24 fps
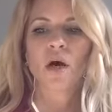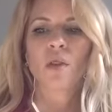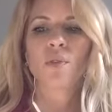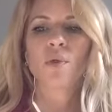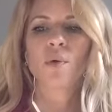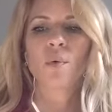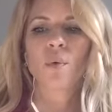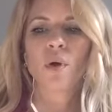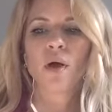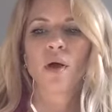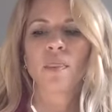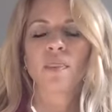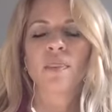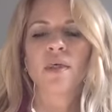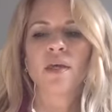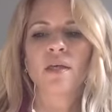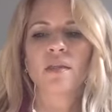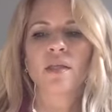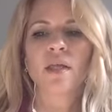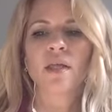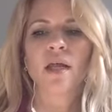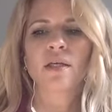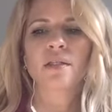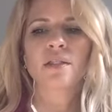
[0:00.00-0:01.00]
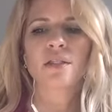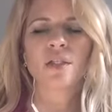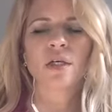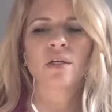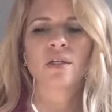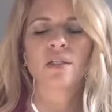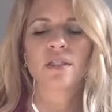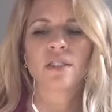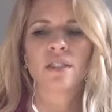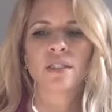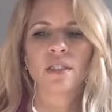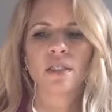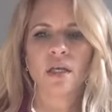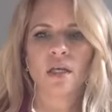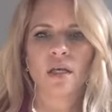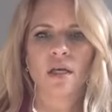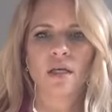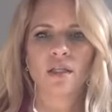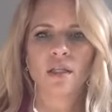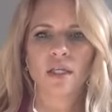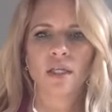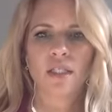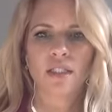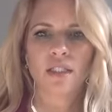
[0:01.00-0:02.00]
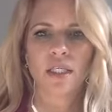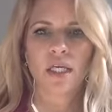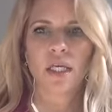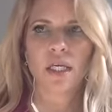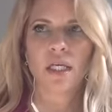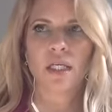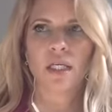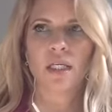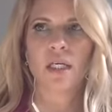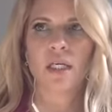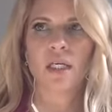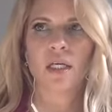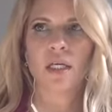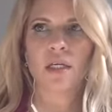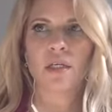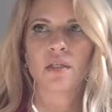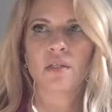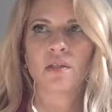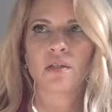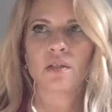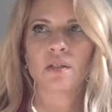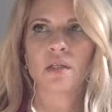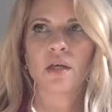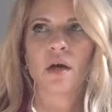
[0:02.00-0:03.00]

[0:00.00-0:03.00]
The one thing that I started seeing on LinkedIn is